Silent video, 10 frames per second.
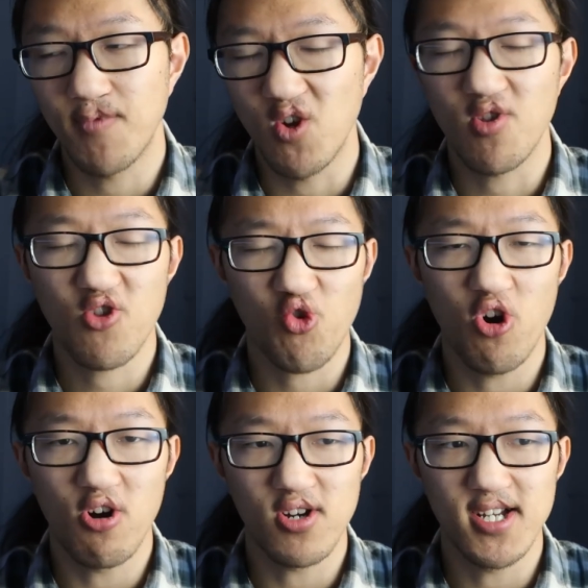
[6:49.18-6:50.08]
they're
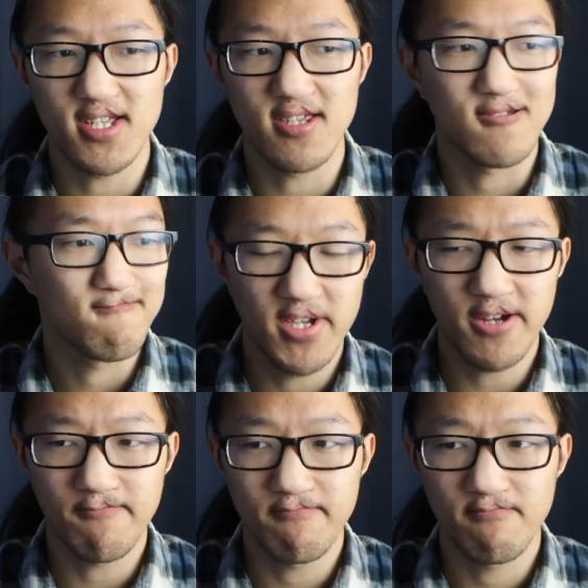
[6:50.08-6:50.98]
strong. And
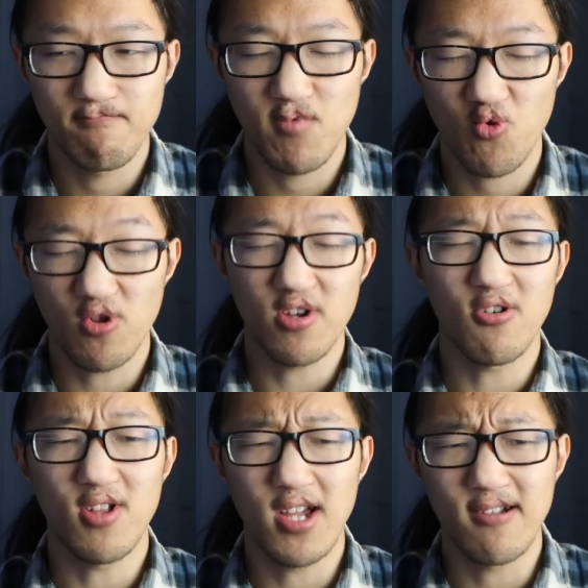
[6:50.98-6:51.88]
yeah, it's really
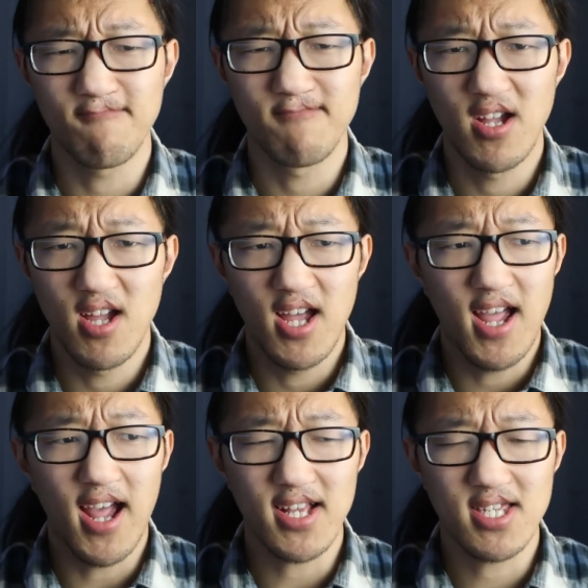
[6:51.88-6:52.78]
all I
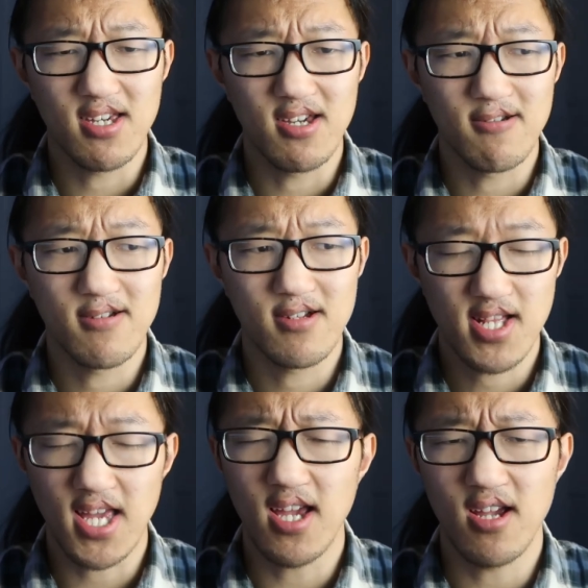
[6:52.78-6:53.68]
had to
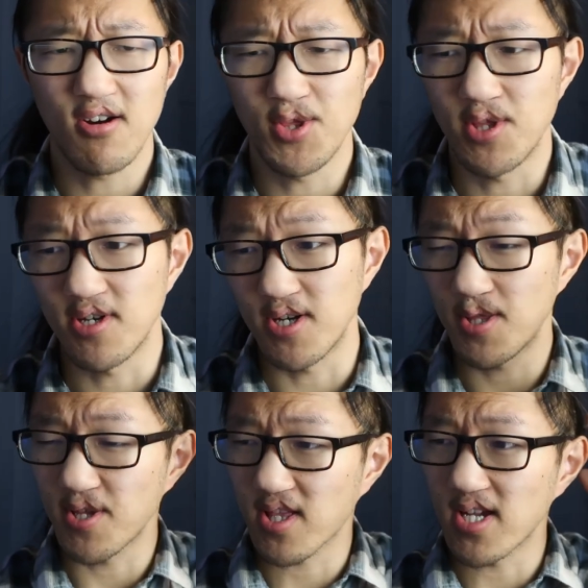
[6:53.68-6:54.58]
say on
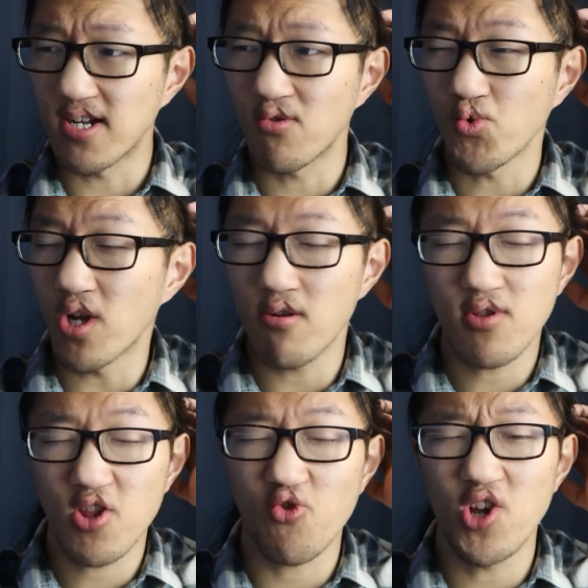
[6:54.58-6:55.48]
this
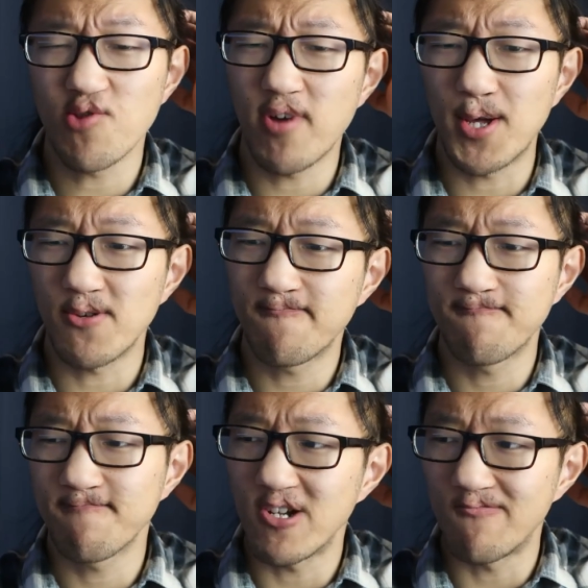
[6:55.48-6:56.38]
weird, strange matter.
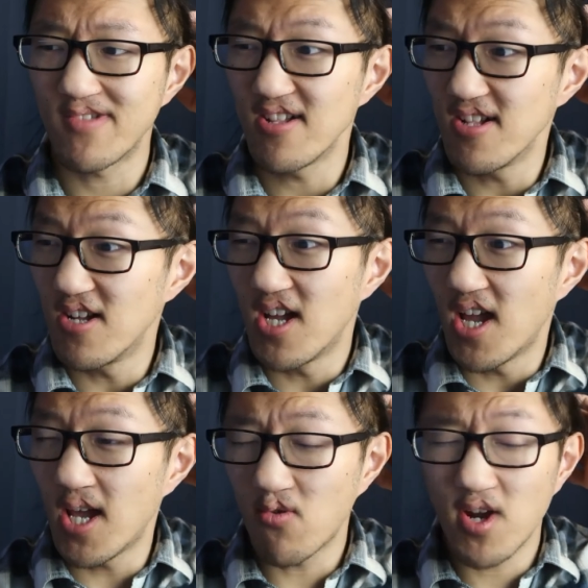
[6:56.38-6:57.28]

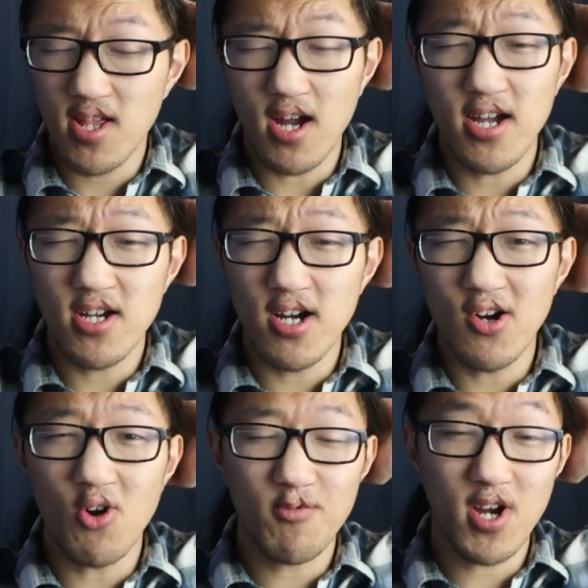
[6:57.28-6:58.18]
Anyways,
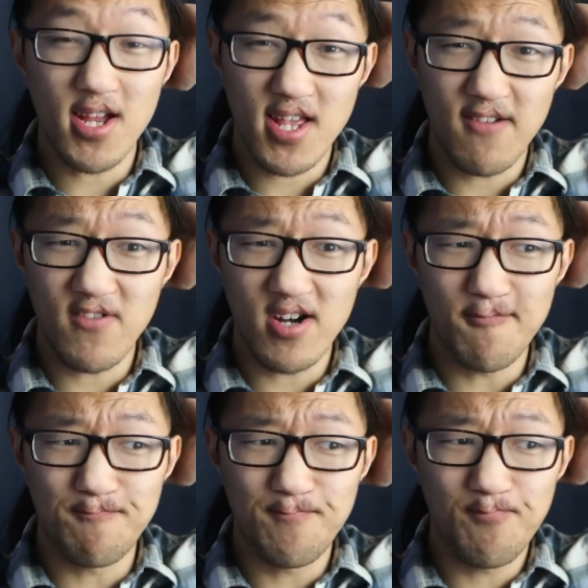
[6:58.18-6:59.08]
I hope you guys have
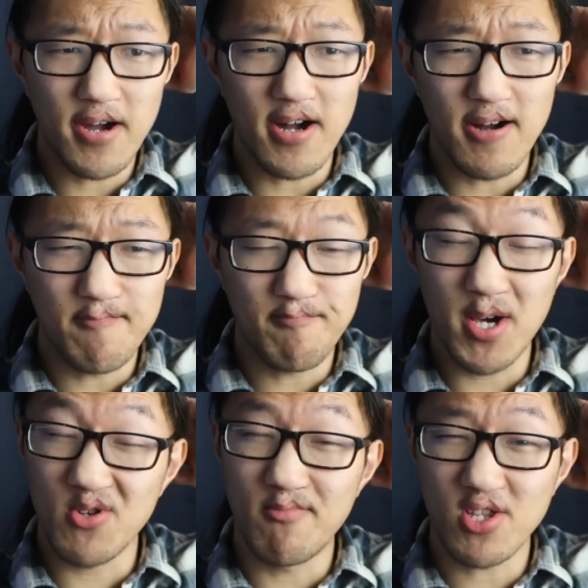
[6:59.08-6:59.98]
a
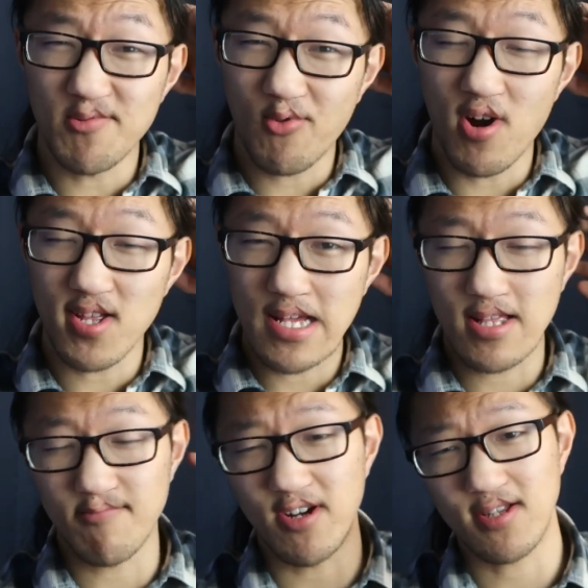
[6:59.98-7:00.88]
better mental
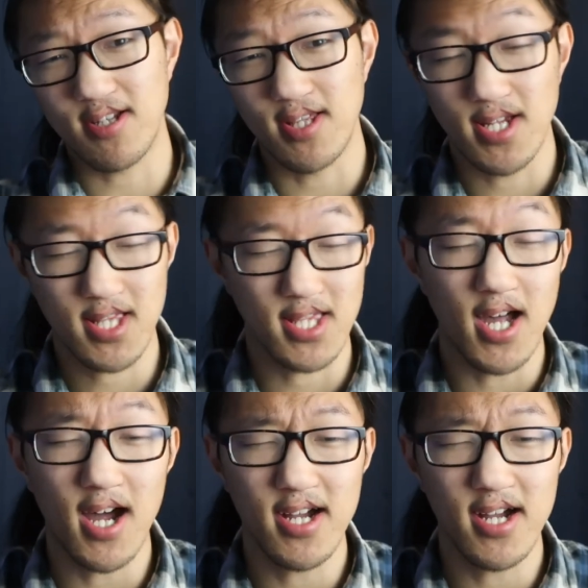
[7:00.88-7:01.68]
process about this than